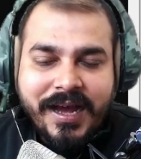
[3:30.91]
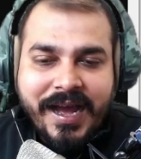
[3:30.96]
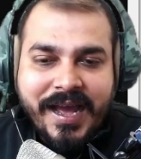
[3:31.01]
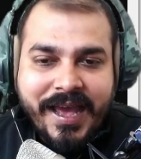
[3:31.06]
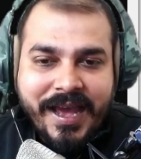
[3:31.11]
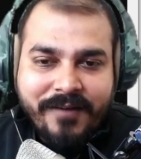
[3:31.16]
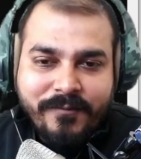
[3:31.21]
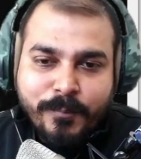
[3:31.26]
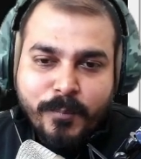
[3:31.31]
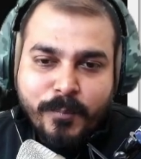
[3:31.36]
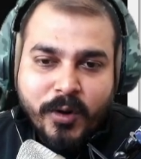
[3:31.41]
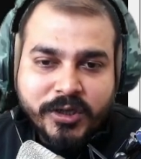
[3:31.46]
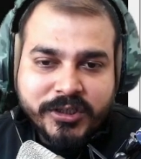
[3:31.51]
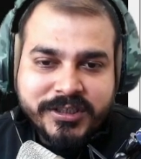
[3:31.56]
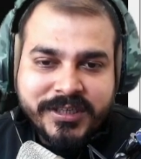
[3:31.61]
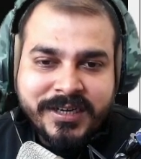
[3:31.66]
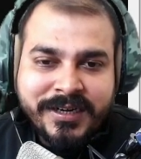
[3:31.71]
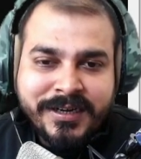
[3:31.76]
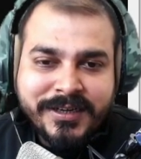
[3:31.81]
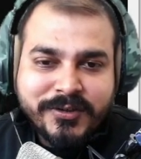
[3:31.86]
I have
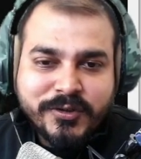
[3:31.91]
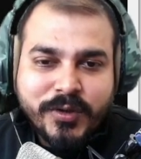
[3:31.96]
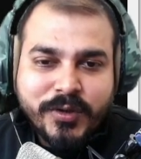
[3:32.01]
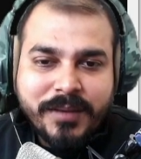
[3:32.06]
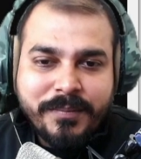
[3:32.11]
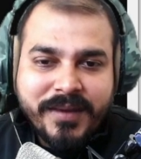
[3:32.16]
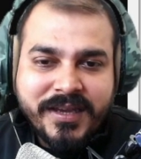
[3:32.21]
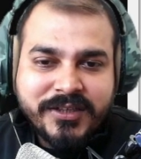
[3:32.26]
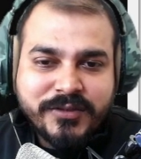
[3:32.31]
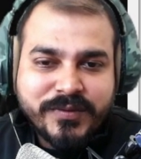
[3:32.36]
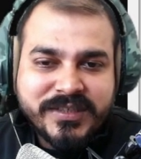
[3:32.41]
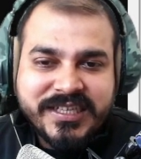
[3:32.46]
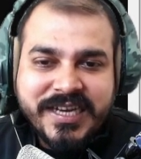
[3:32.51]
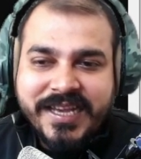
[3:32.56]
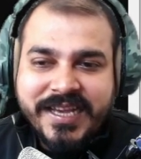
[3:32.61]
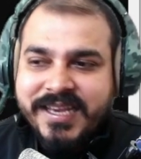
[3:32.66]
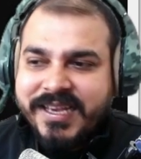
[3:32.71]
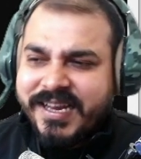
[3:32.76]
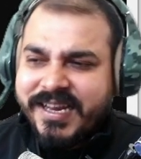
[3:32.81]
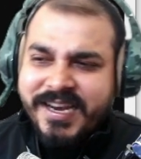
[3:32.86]
Boston underscore image, which
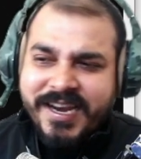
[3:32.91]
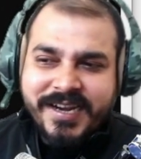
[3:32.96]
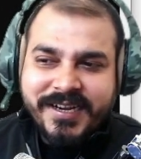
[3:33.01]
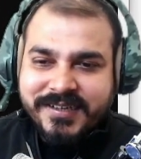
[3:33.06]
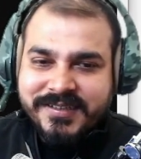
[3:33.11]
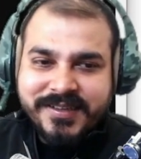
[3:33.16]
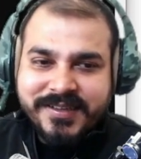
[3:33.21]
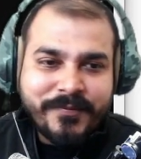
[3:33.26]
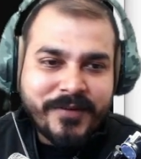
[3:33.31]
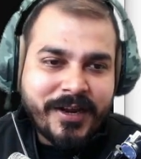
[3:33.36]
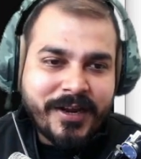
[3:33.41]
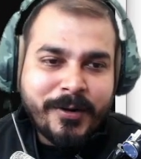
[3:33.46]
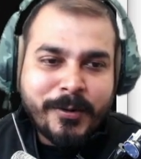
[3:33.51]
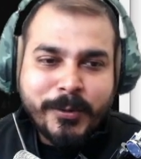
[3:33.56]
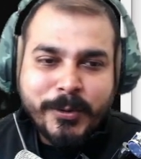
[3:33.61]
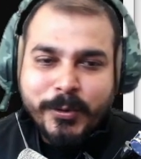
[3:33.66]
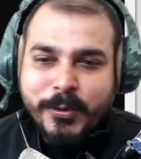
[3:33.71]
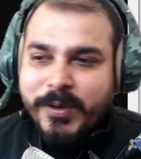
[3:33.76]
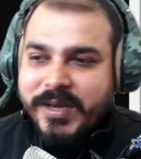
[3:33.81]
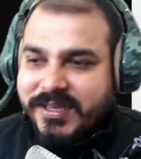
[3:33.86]
I created somewhere
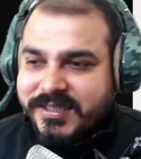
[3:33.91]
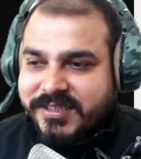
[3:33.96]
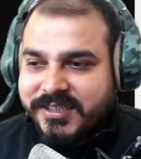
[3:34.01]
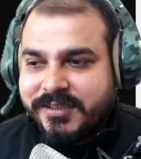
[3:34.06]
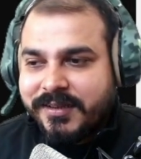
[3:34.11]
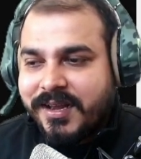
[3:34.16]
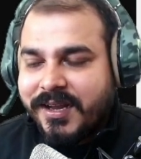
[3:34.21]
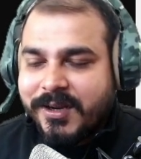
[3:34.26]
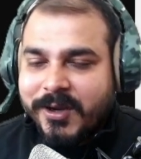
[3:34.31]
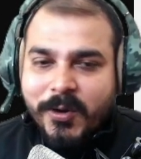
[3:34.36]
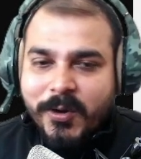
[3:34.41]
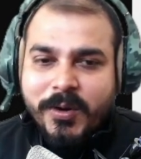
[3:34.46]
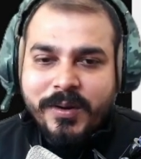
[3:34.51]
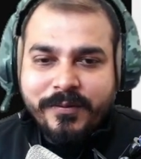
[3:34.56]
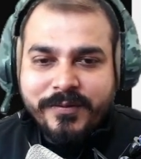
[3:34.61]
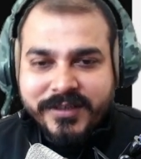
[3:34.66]
around 2 days ago,